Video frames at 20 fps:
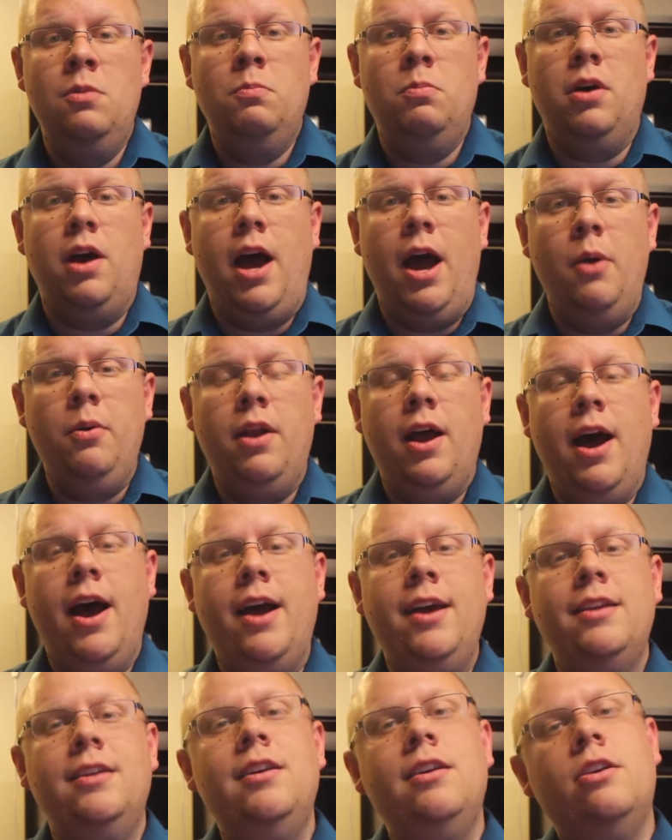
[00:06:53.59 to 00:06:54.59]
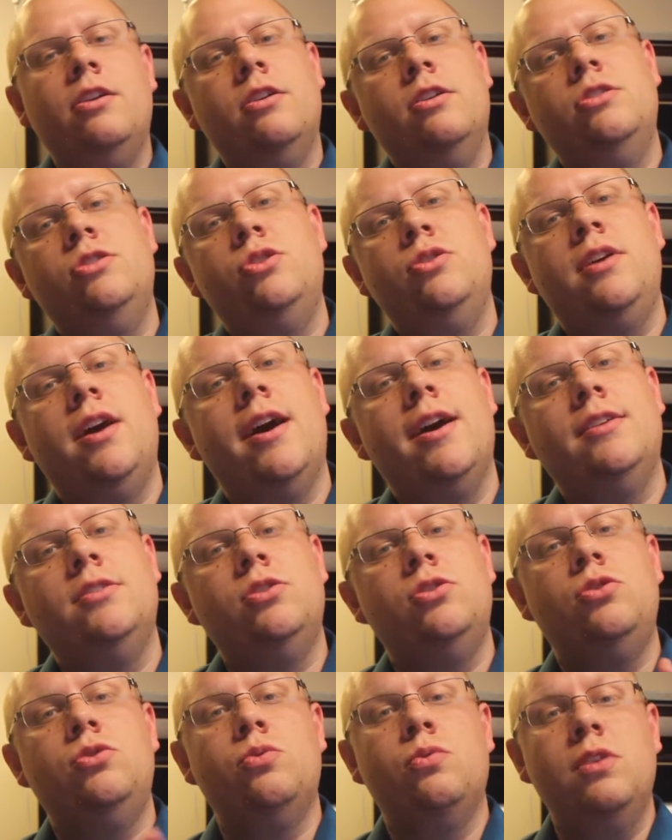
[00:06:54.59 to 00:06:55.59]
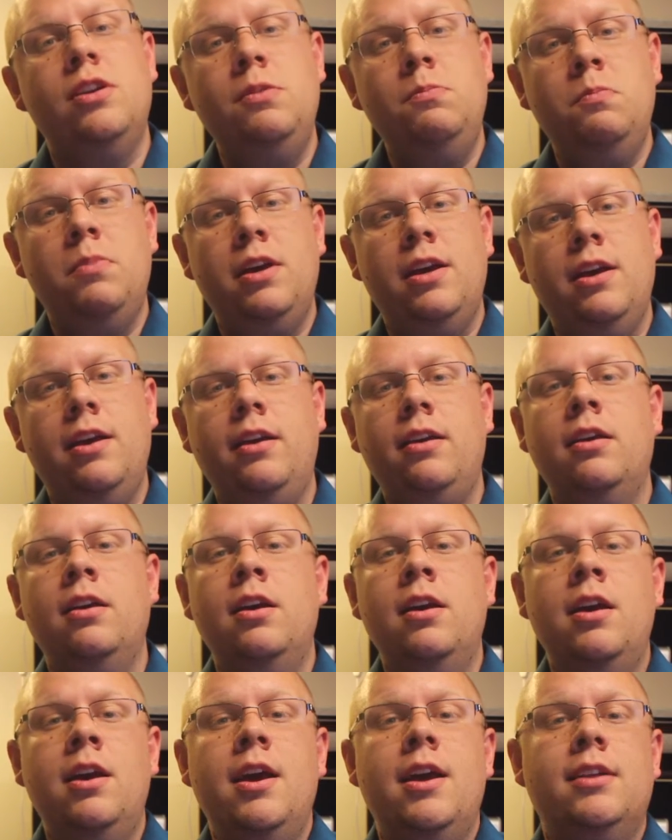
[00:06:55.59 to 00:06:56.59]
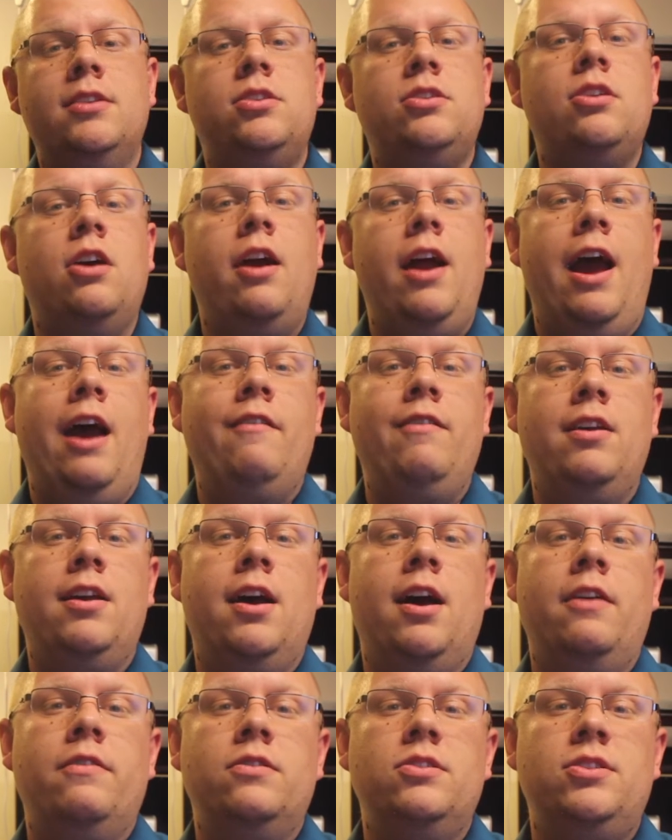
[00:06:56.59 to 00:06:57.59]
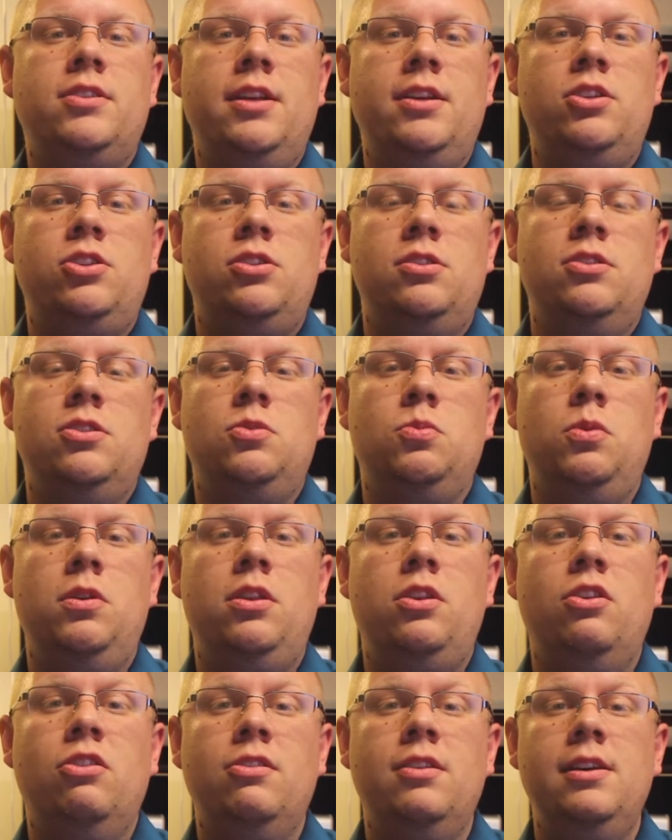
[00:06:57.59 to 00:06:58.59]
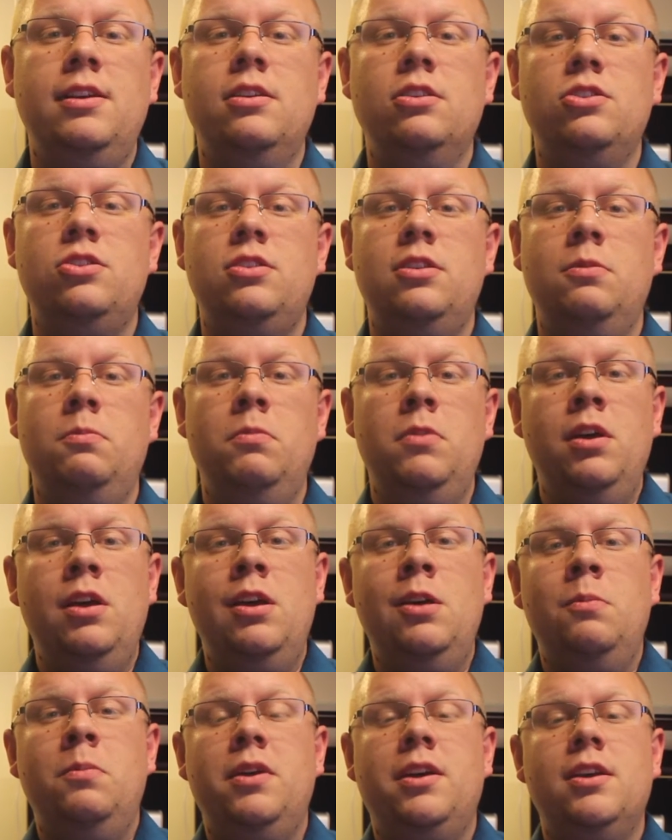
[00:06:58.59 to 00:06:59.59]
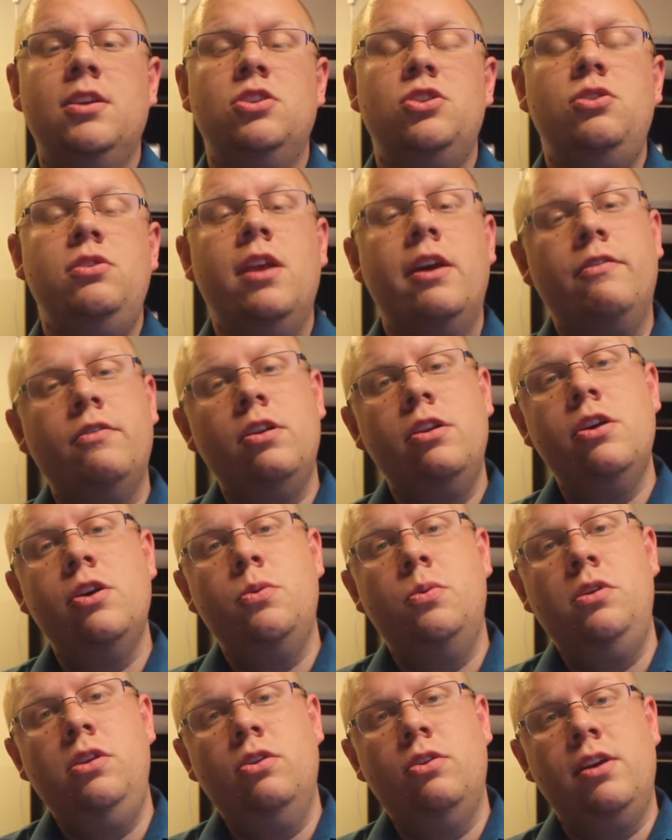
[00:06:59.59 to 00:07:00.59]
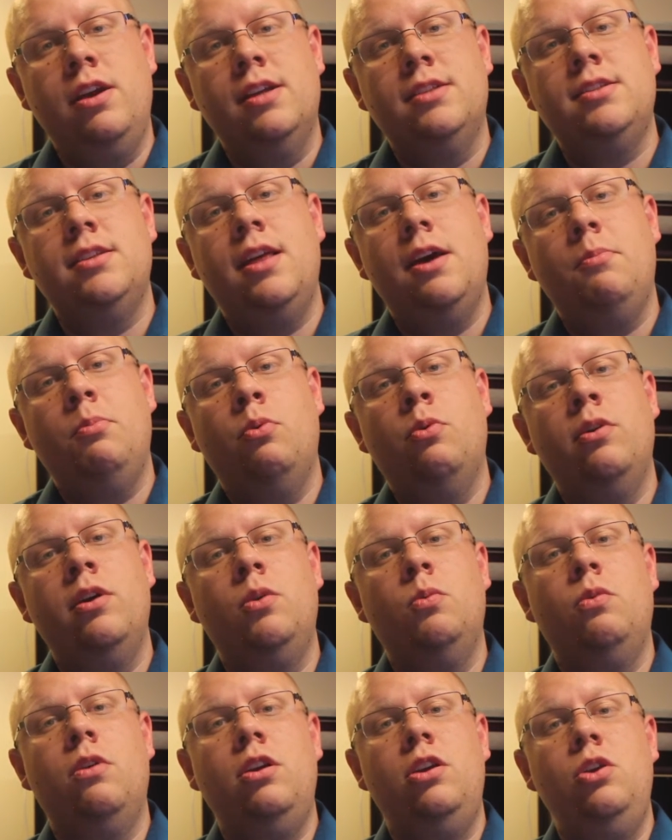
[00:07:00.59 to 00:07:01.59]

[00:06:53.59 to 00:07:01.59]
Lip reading: But I would highly encourage you guys, dream big and start having conversations with your leadership, because you never know when you'll get to that point where